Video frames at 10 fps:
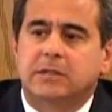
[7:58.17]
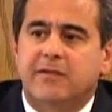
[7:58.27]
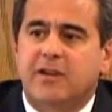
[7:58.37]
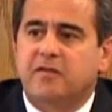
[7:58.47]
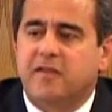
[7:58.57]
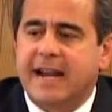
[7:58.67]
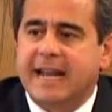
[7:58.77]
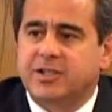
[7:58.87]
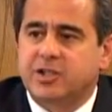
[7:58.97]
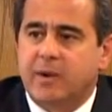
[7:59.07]
of our
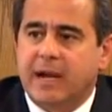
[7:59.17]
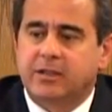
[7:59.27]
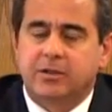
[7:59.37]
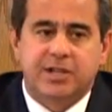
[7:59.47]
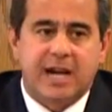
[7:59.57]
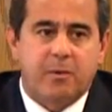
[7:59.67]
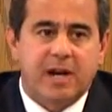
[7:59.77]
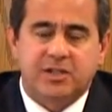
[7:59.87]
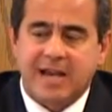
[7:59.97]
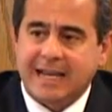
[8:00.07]
finance director, John
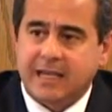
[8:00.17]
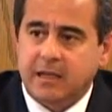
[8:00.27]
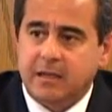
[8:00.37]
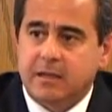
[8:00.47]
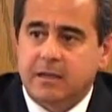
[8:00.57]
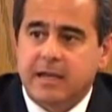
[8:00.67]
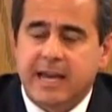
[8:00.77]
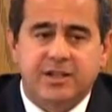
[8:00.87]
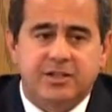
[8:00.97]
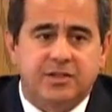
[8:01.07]
Wysocki, and his